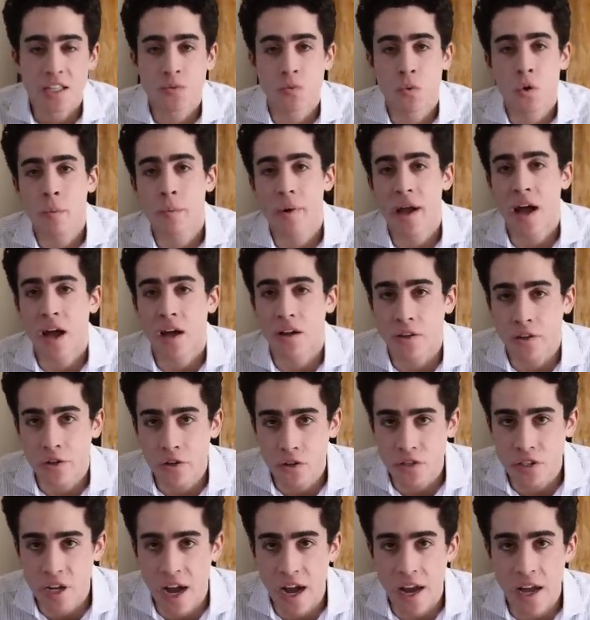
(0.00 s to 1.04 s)
It's more about
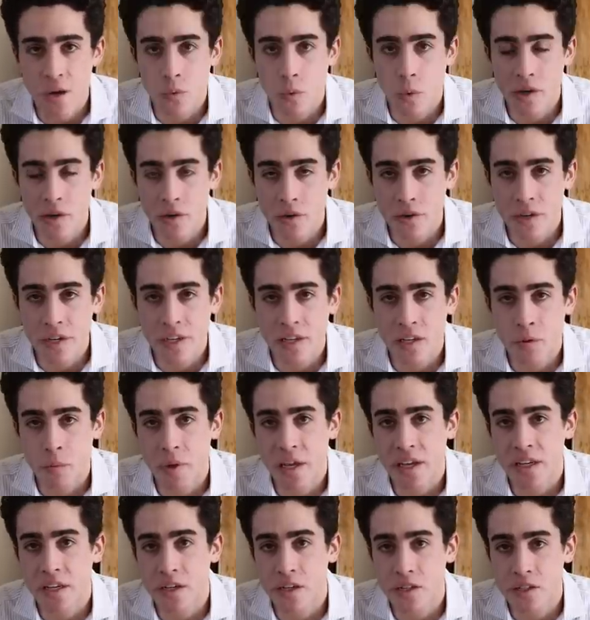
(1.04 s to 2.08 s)
your diet, what you're eating,
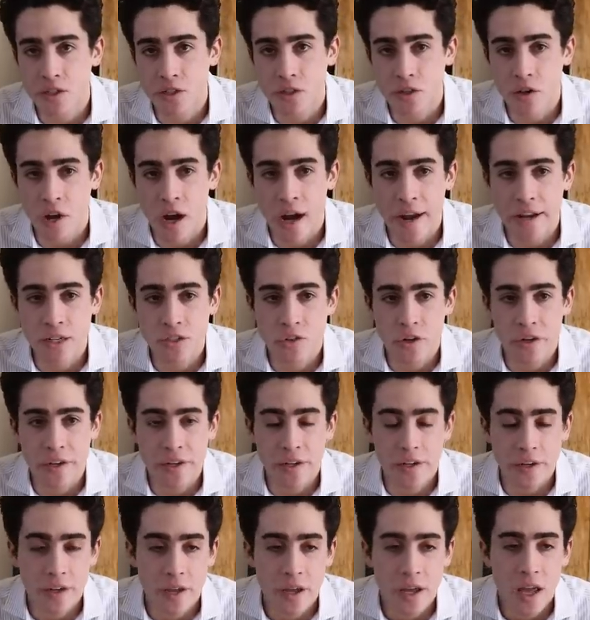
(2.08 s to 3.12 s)
making sure you're
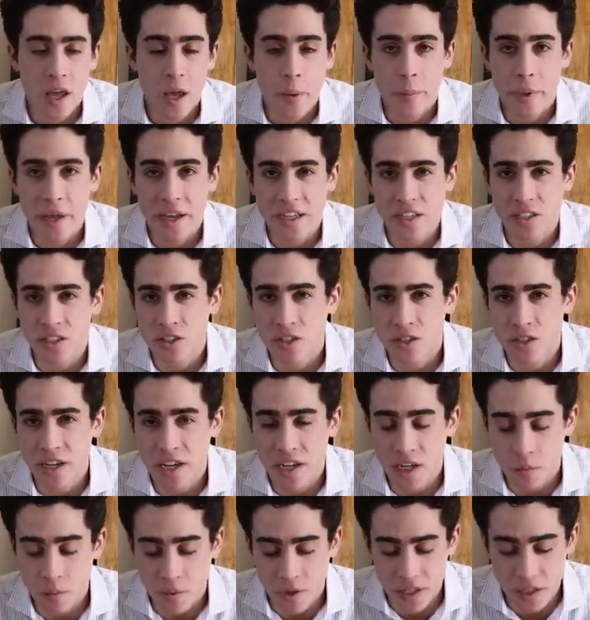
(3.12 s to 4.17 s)
hydrated, making sure you're
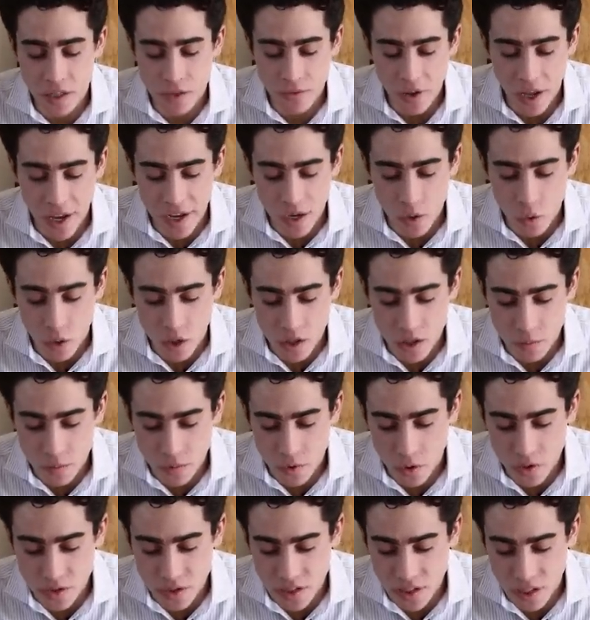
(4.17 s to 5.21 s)
getting plenty of high quality
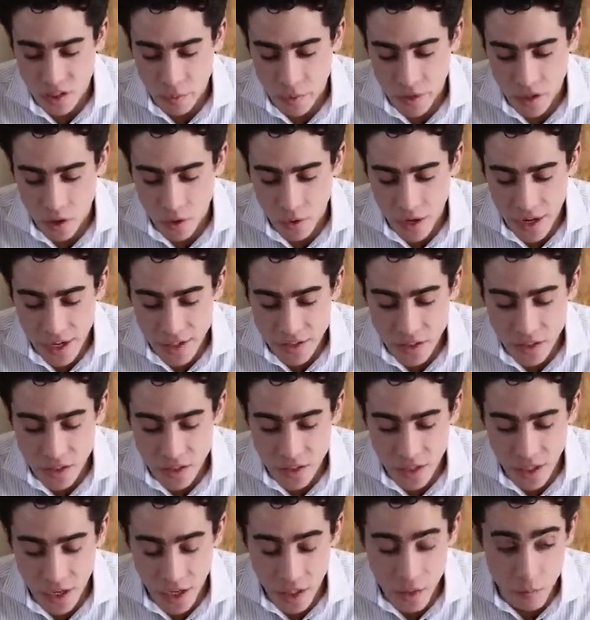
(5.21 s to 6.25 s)
protein and amino
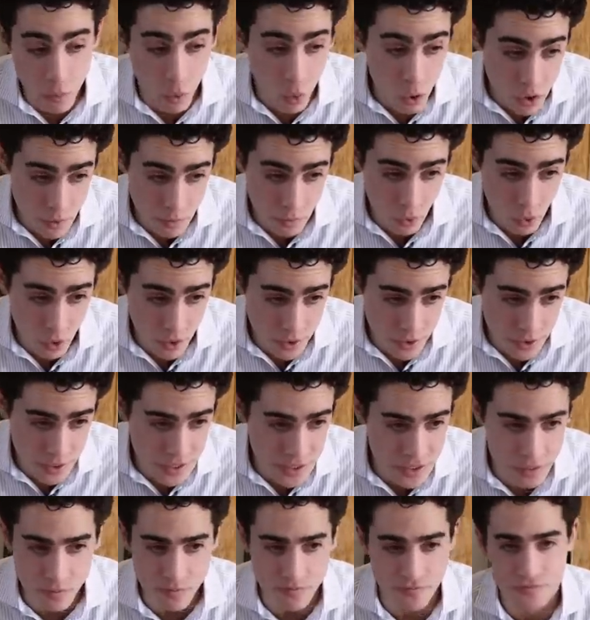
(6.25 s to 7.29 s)
acids, and more
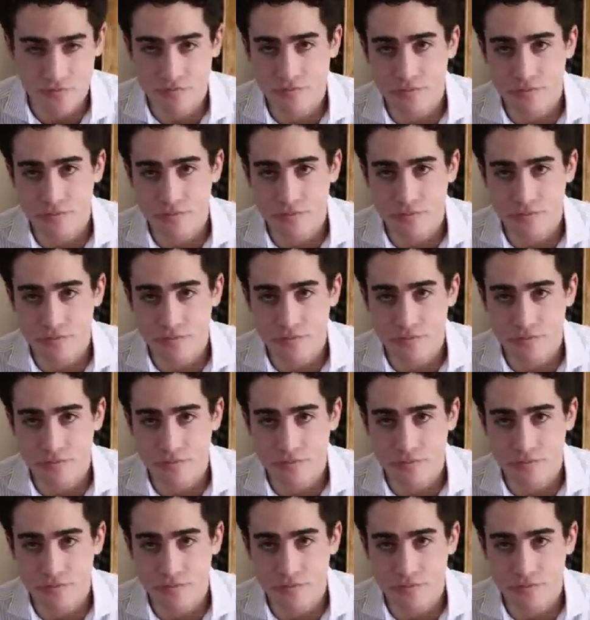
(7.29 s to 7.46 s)
importantly,